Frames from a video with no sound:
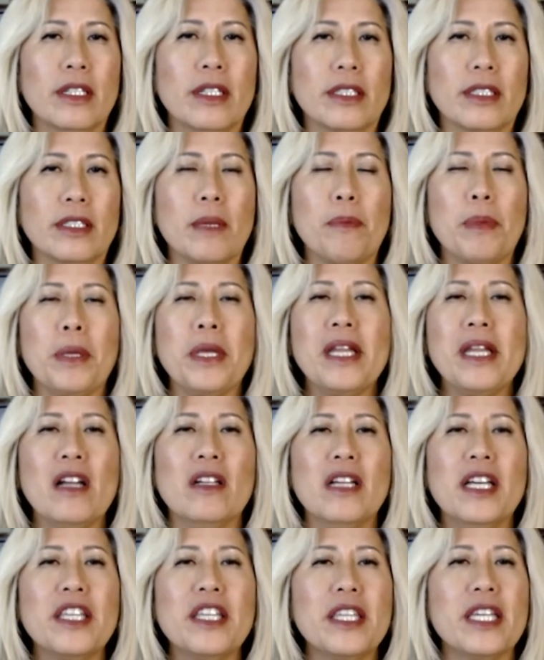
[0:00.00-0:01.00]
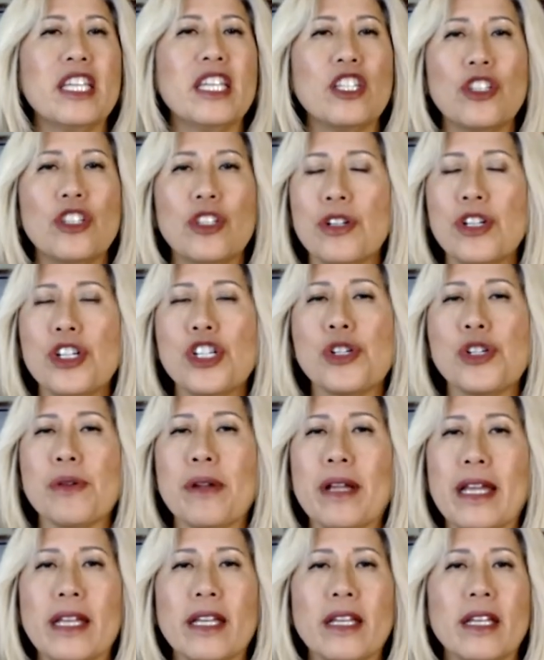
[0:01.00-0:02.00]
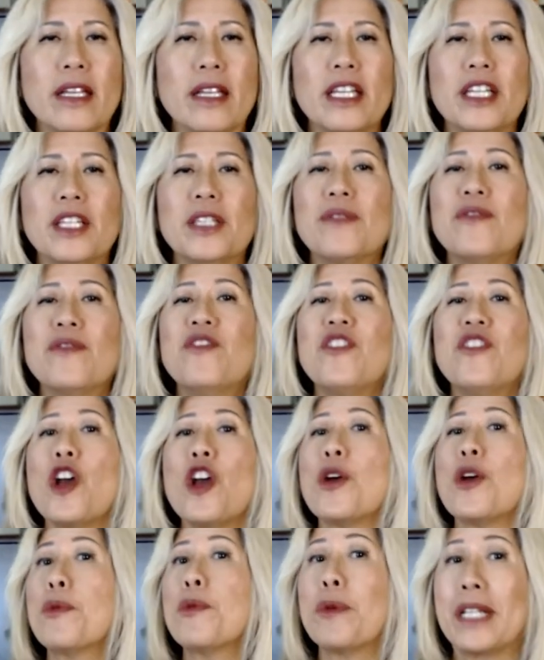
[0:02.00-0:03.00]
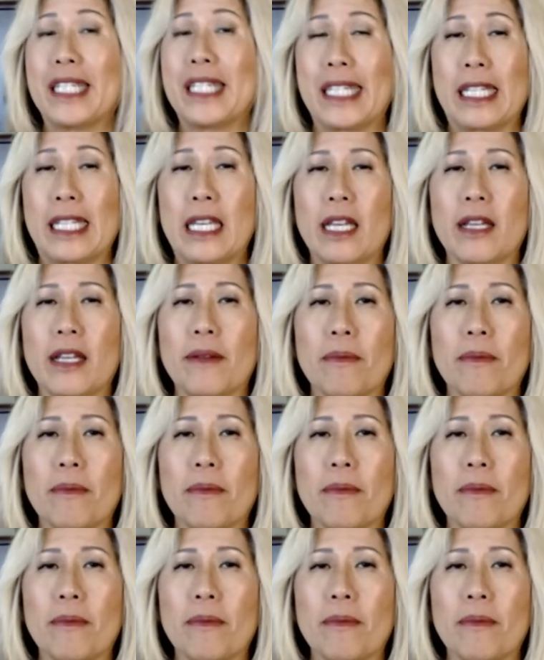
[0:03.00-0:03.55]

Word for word: the penile lengthening surgery is very risky.